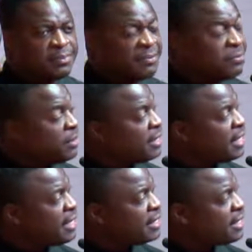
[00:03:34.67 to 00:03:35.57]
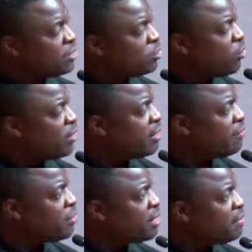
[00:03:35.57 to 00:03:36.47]
If you didn't get a chance to order your
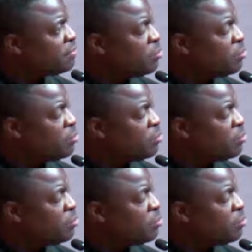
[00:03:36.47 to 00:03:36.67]
photographs,